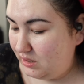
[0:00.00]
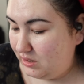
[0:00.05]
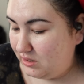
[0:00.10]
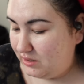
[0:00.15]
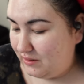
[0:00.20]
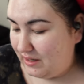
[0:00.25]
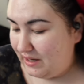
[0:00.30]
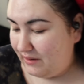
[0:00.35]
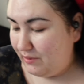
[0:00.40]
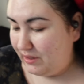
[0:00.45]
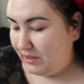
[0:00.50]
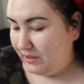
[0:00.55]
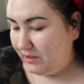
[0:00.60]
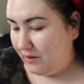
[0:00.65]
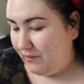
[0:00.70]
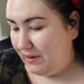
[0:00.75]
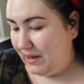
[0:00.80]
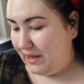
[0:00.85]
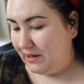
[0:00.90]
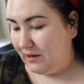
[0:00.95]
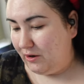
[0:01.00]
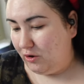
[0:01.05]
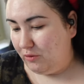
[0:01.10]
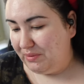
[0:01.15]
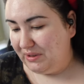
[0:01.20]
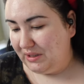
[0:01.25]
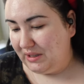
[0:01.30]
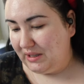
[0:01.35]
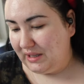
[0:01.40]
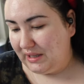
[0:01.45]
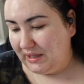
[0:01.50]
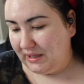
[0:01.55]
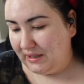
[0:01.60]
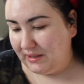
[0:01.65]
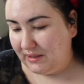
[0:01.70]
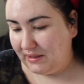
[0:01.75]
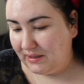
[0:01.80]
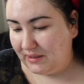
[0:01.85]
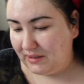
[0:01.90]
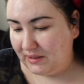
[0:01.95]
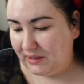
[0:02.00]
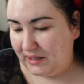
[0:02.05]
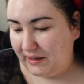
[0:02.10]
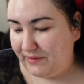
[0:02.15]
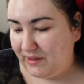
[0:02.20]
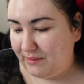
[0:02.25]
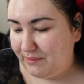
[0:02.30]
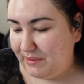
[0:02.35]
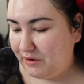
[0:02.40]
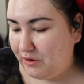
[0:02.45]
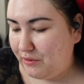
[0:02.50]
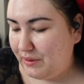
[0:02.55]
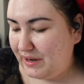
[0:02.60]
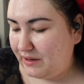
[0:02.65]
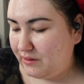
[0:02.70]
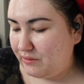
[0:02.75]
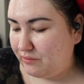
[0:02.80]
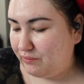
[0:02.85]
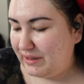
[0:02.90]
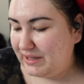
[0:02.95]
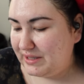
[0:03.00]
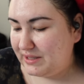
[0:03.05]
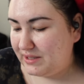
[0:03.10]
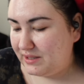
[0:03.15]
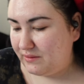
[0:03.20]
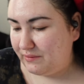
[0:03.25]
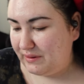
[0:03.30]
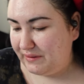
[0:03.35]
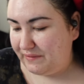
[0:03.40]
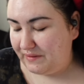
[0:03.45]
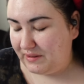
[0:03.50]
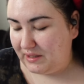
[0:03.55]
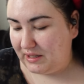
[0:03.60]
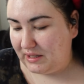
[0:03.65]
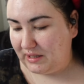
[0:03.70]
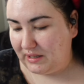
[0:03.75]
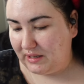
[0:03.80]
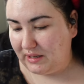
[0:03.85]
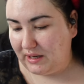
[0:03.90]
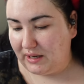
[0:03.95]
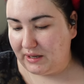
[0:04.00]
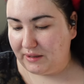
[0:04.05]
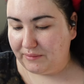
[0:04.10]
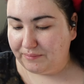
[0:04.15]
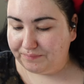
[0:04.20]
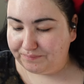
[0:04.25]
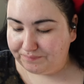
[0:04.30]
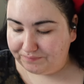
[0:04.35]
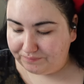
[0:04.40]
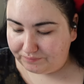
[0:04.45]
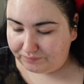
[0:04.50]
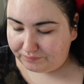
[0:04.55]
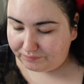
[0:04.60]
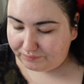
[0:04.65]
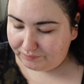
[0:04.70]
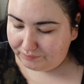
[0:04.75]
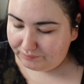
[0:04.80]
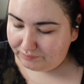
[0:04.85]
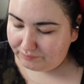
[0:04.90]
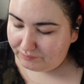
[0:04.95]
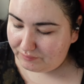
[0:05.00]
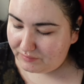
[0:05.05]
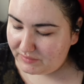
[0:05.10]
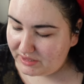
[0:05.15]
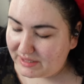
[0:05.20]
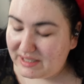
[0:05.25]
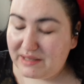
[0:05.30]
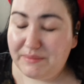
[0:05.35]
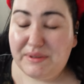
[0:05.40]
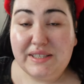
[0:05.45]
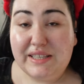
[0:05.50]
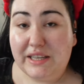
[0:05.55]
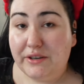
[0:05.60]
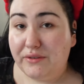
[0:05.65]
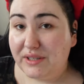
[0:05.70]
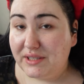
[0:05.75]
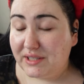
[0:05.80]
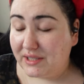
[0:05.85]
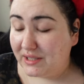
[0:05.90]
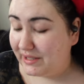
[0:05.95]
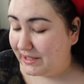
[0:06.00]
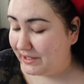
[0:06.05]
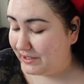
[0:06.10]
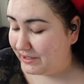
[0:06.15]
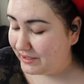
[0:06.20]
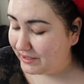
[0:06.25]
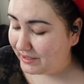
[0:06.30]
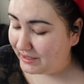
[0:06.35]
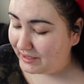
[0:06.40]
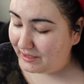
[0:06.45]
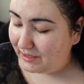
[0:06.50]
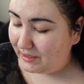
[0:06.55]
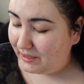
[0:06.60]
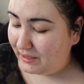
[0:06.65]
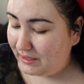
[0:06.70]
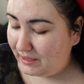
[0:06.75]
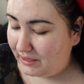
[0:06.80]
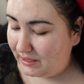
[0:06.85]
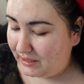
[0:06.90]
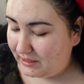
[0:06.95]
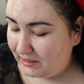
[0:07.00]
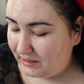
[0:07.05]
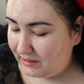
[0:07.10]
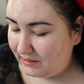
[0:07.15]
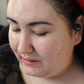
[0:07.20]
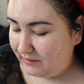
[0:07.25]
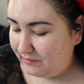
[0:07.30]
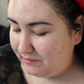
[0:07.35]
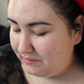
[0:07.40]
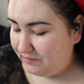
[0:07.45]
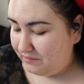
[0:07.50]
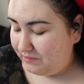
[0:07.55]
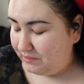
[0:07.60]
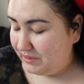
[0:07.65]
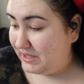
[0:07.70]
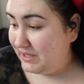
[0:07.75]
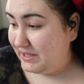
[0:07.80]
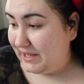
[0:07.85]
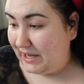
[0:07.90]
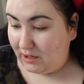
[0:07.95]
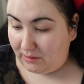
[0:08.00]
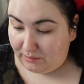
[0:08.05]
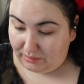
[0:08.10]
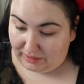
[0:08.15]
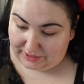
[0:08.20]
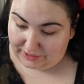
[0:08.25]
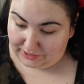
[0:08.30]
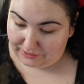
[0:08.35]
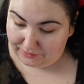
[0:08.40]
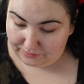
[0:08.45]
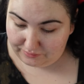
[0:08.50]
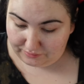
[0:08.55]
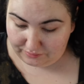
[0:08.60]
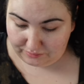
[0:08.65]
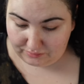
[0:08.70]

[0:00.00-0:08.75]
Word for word: So I wanted to go ahead and open these, give them a quick rinse with the Cinema Secrets cleaner because they are brand new.